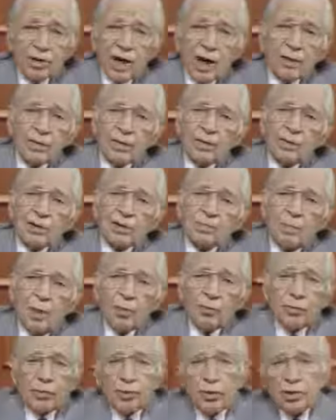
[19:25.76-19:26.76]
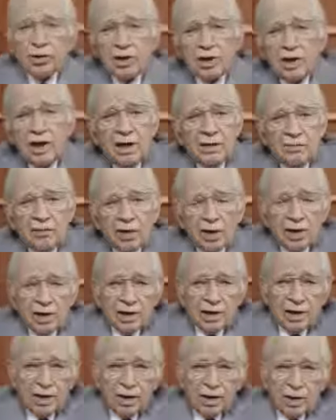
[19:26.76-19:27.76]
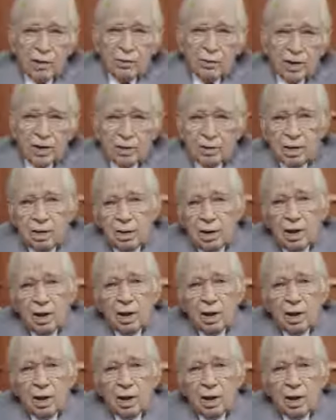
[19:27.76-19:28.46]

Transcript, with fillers: Now, there is both good and evil in the human